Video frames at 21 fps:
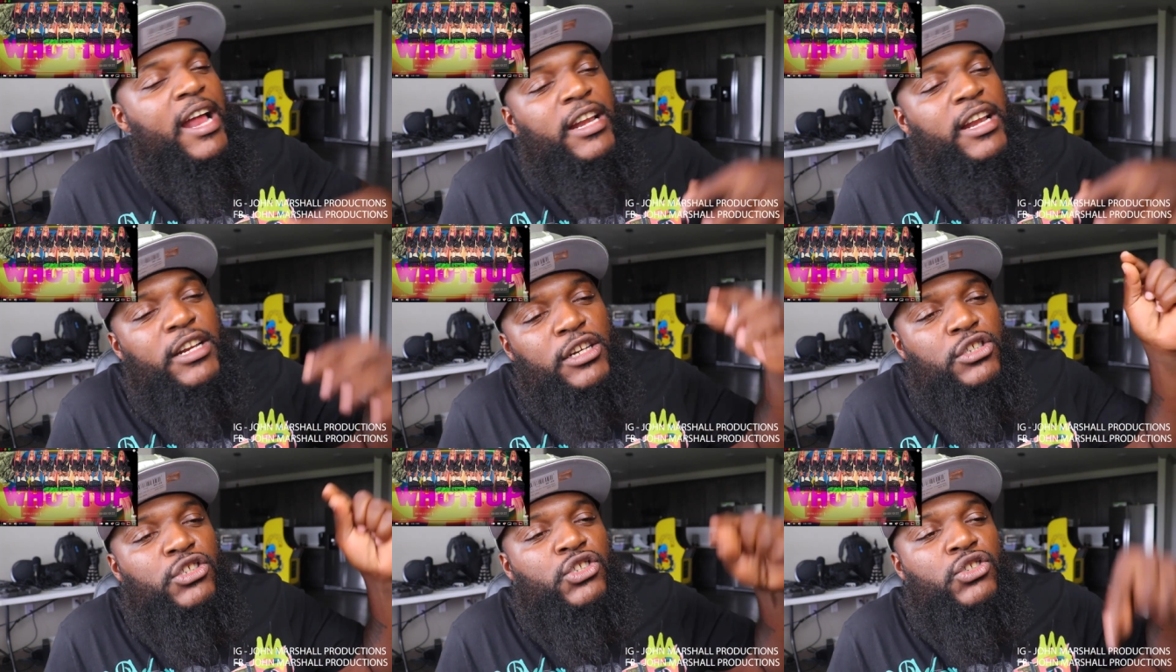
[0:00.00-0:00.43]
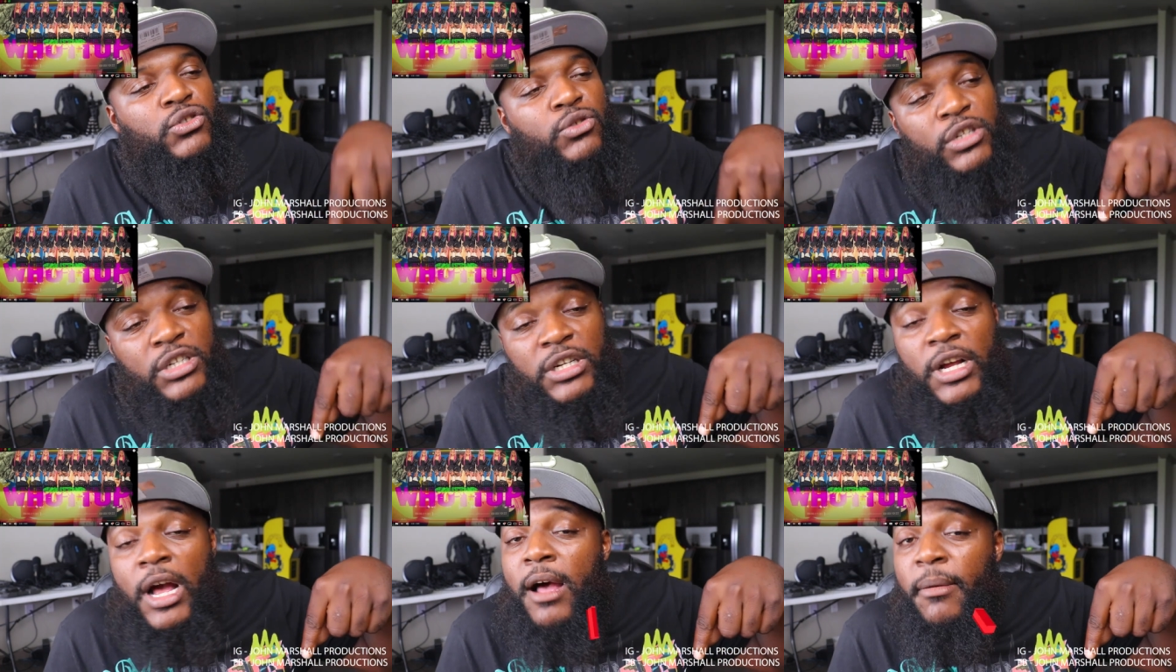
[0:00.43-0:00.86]
I need you
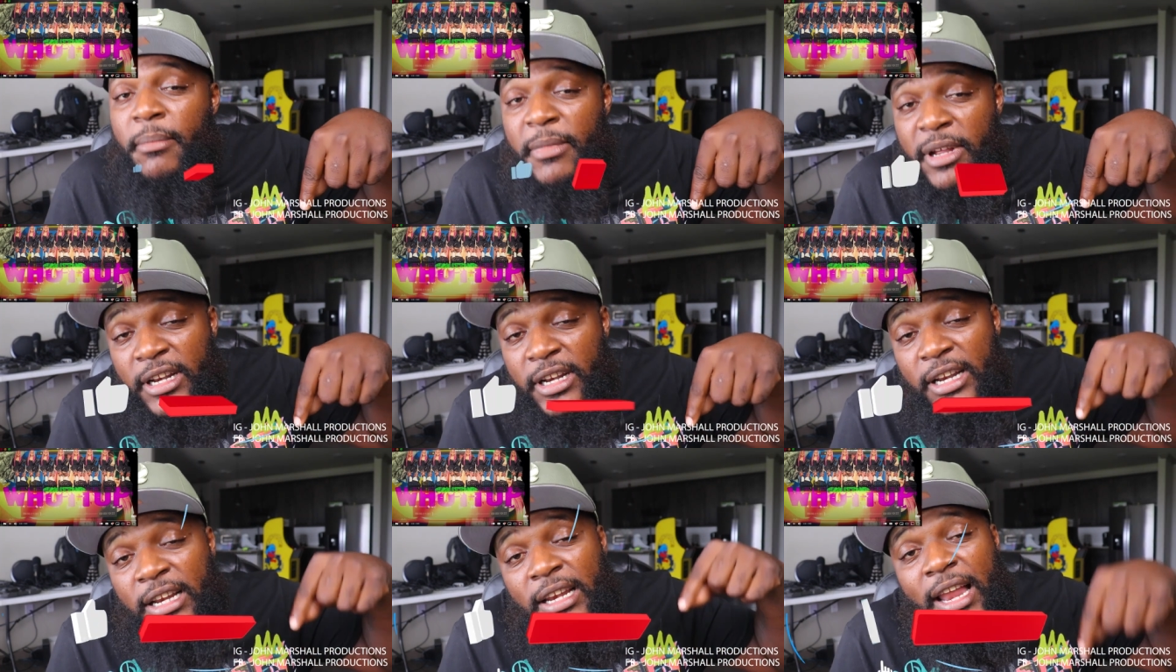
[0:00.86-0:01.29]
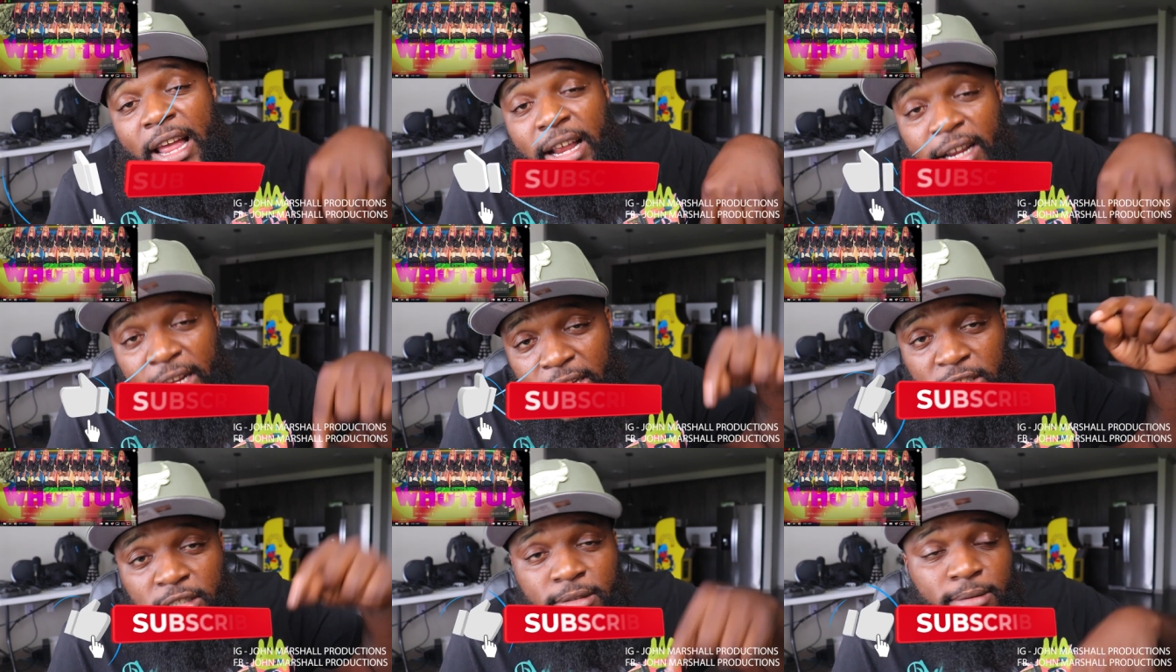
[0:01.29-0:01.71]
to comment and
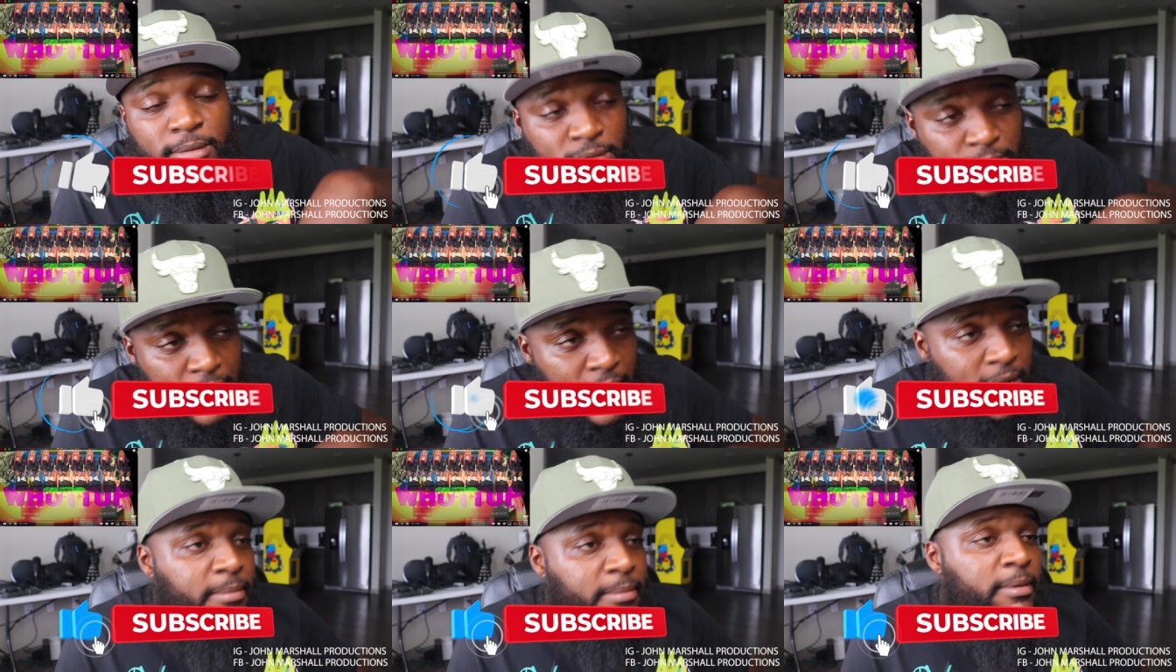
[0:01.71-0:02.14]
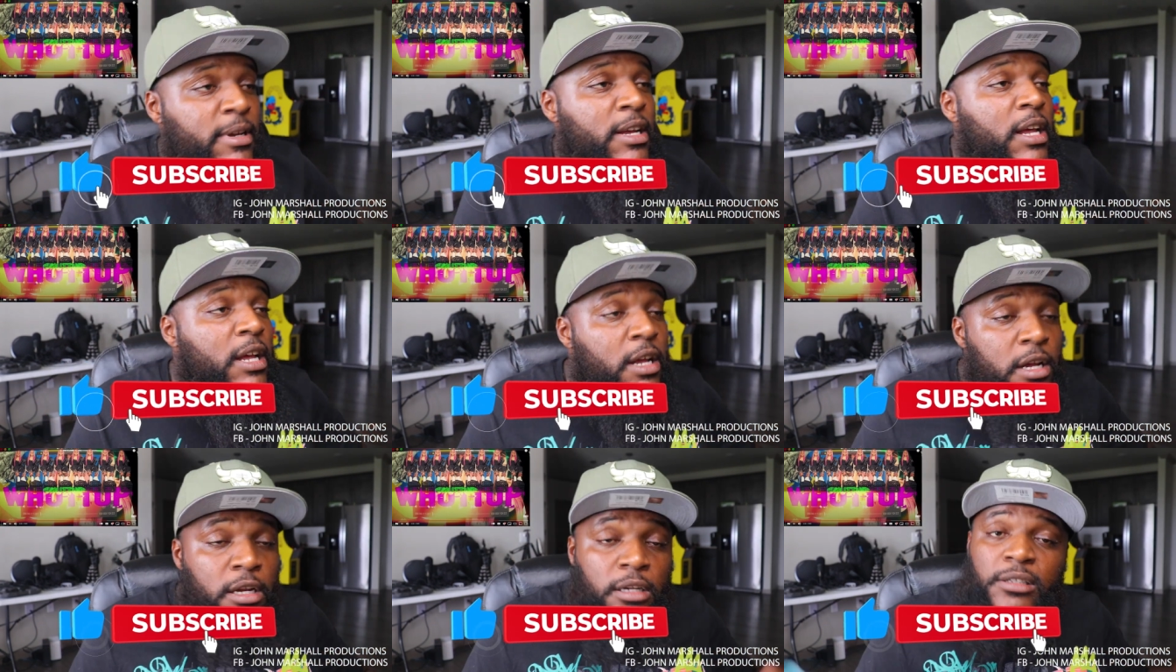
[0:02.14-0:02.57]
like and subscribe
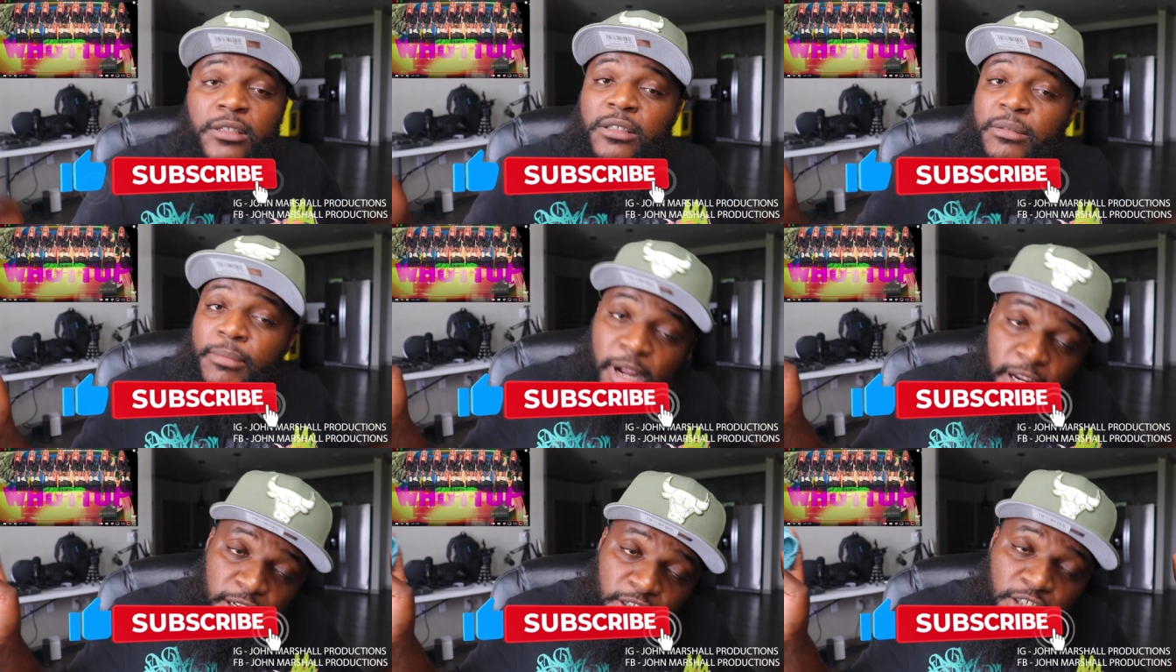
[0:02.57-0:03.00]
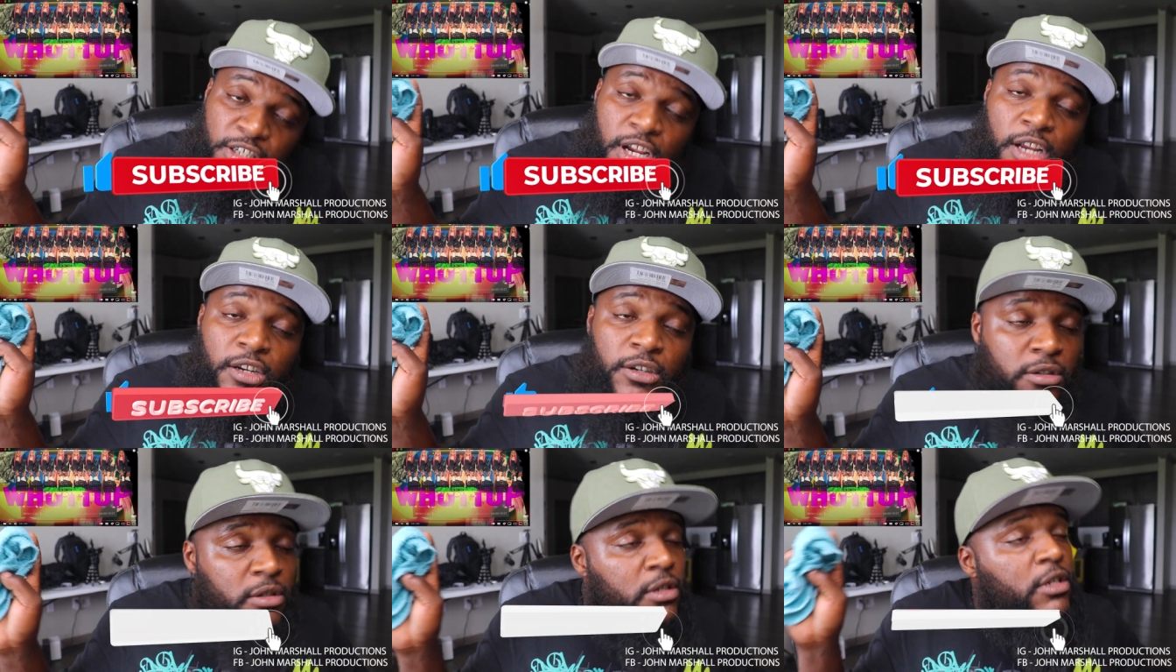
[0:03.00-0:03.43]
to my
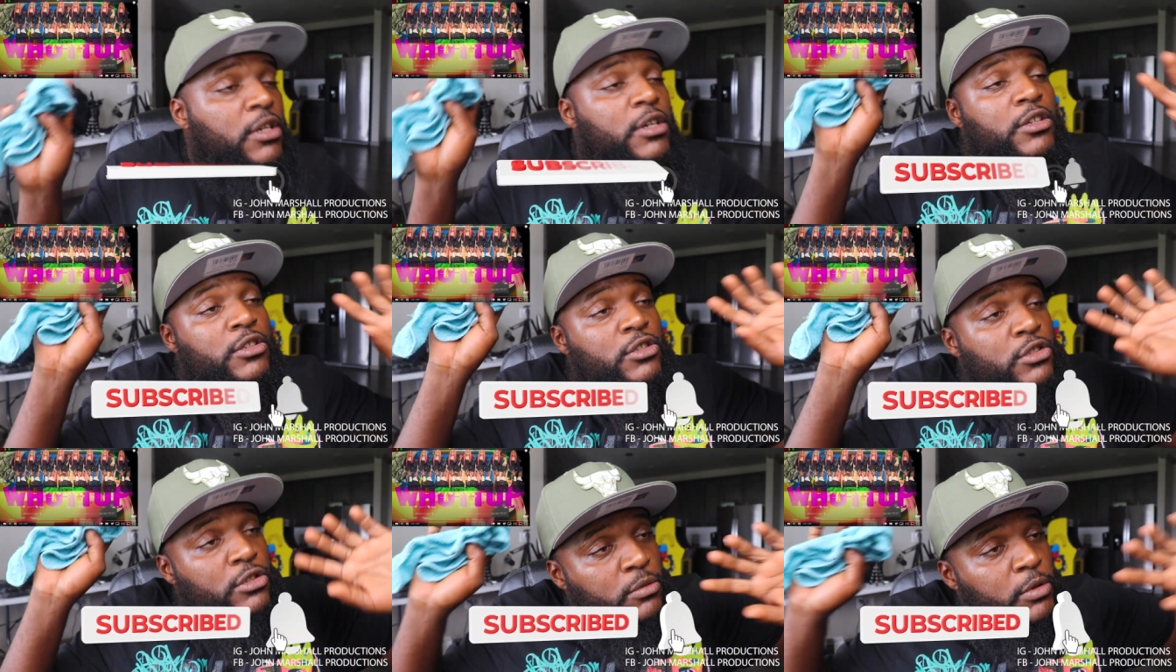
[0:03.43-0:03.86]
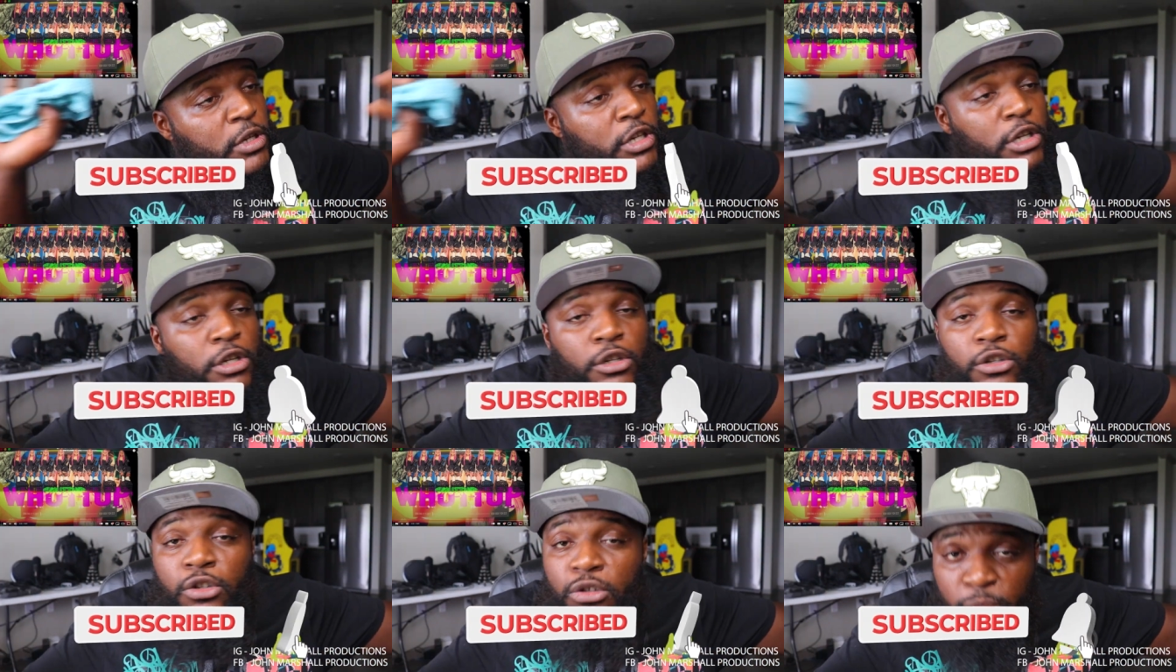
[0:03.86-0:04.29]
channel so we
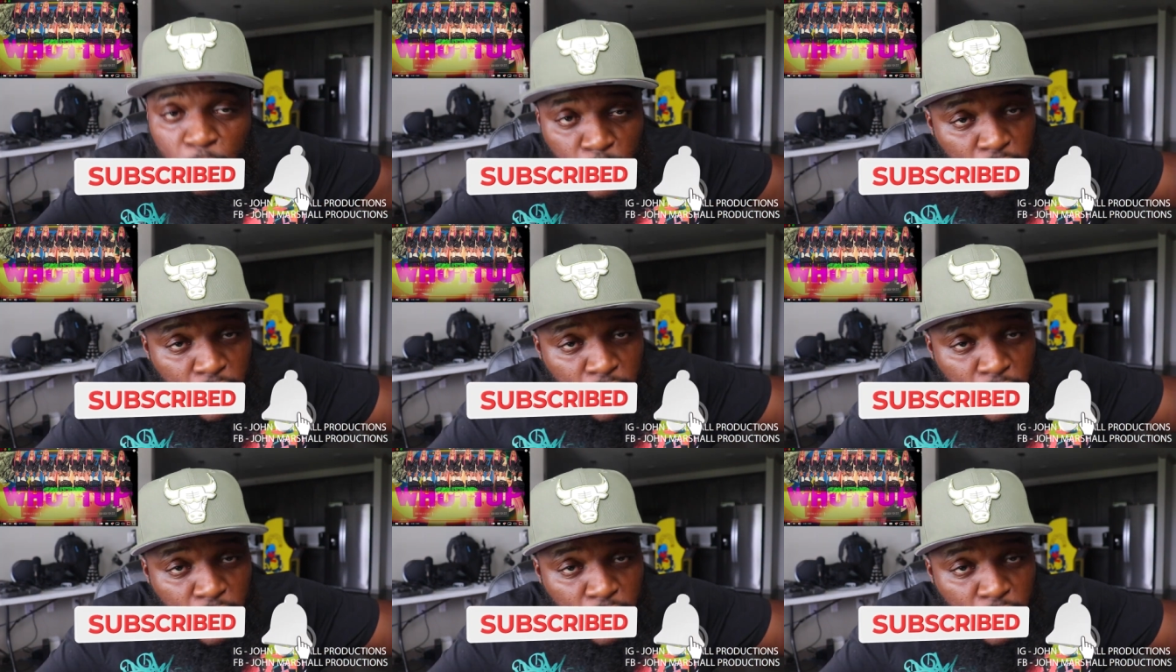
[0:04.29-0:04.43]
can do